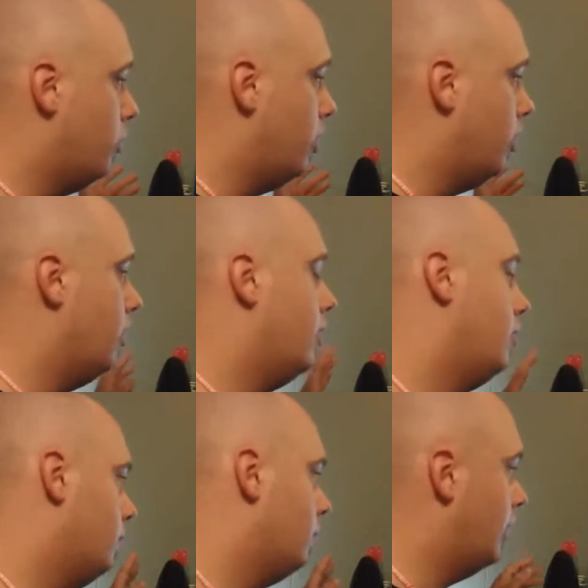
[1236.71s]
good.
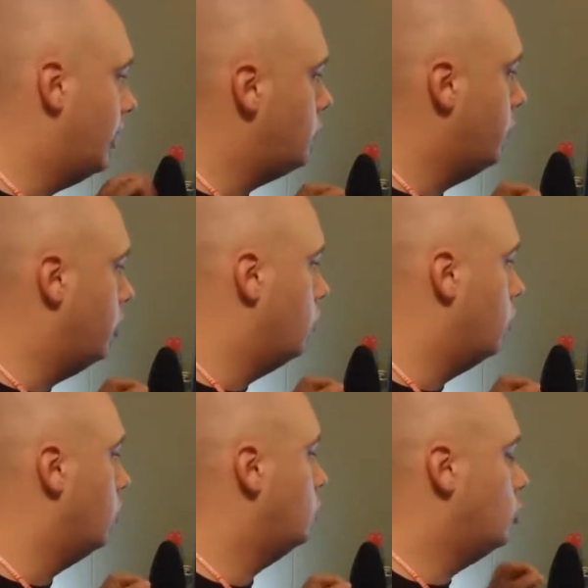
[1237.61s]
That's pretty
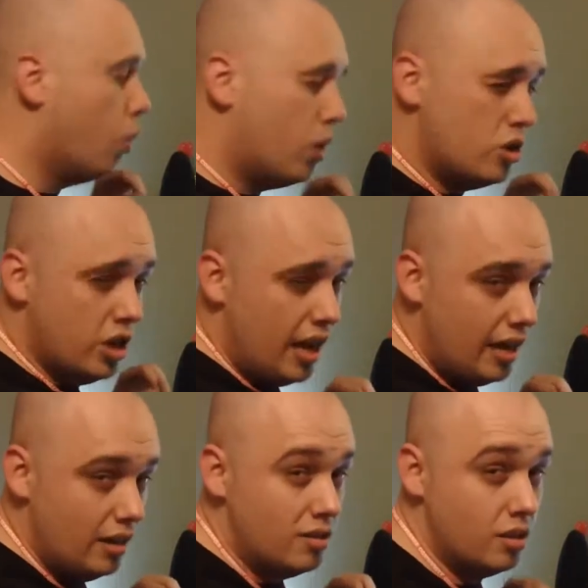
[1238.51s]
cool.
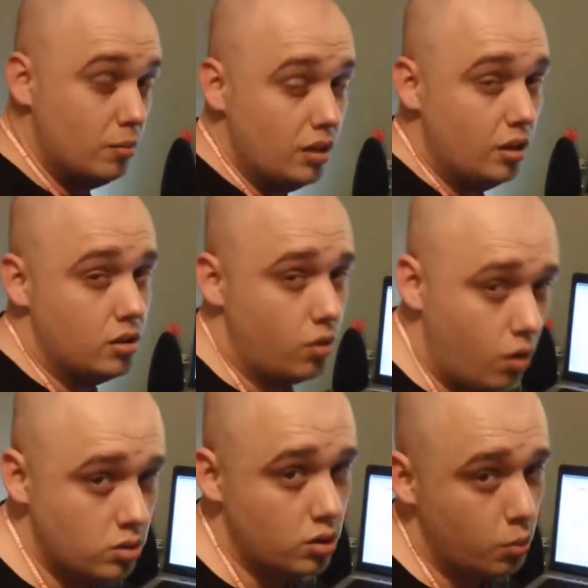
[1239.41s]
TorChat is something that's
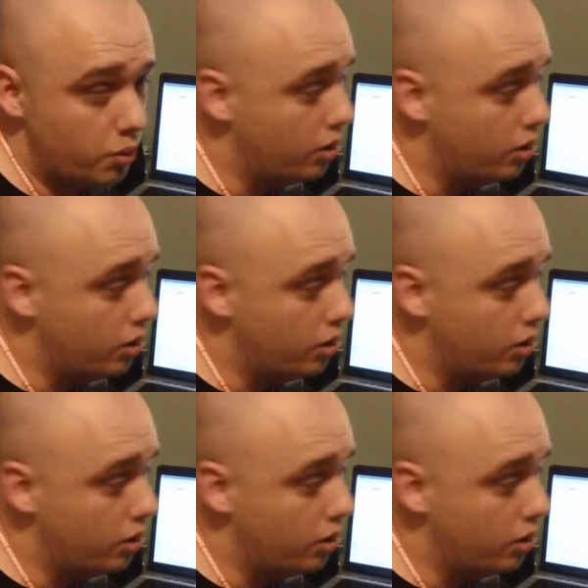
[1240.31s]
also pretty